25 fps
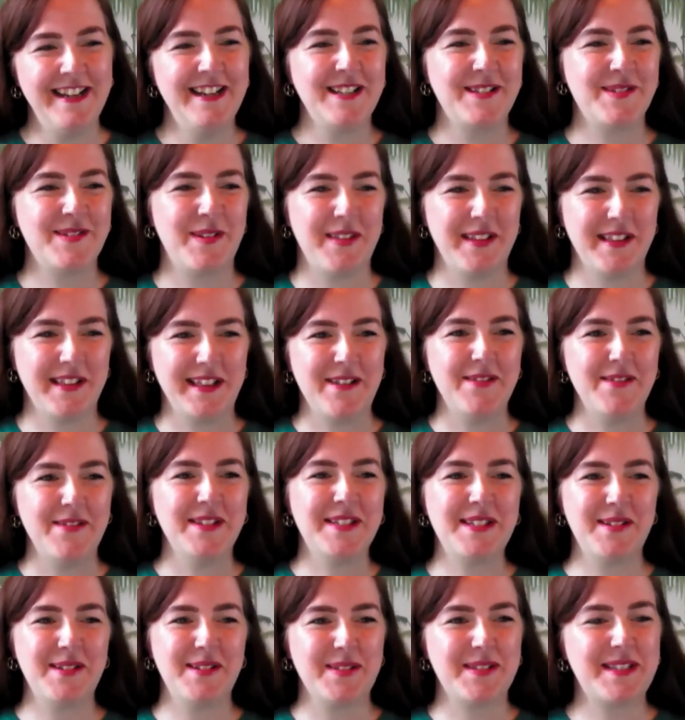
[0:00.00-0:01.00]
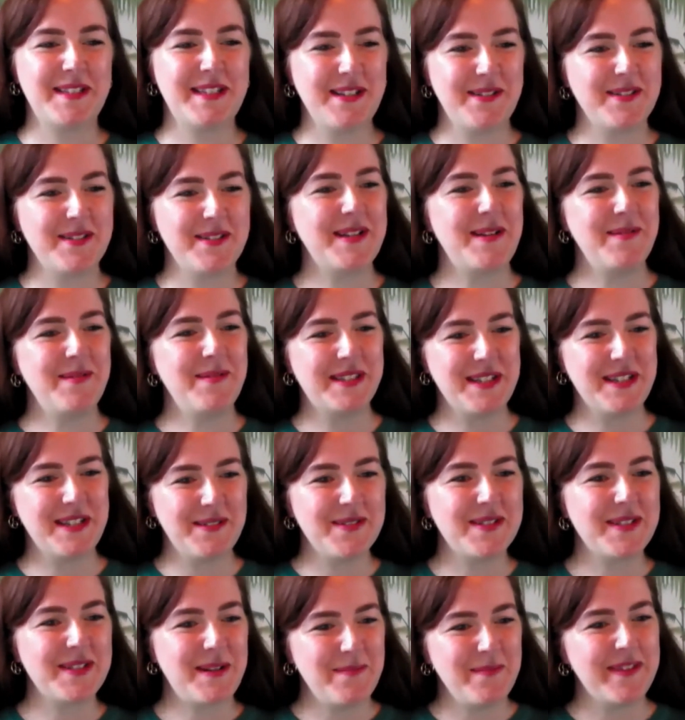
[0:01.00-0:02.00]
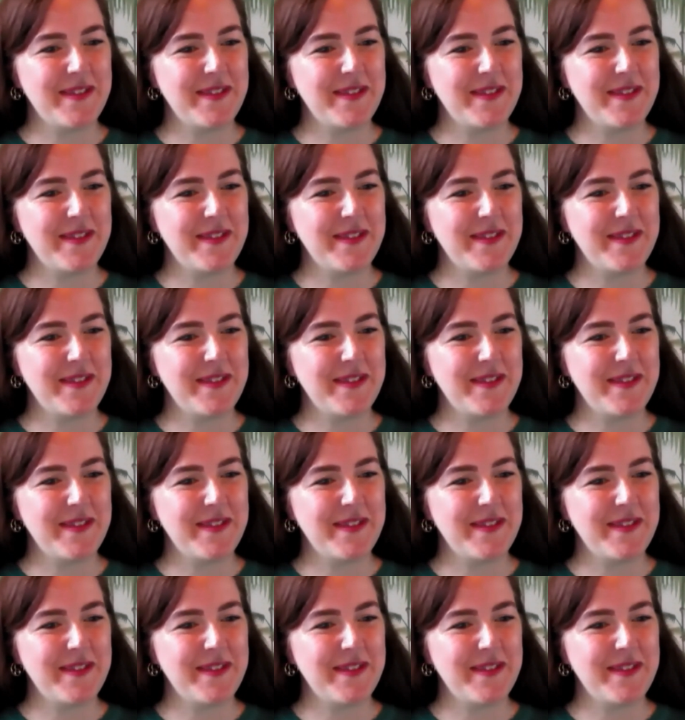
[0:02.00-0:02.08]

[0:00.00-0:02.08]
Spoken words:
So I think there is still some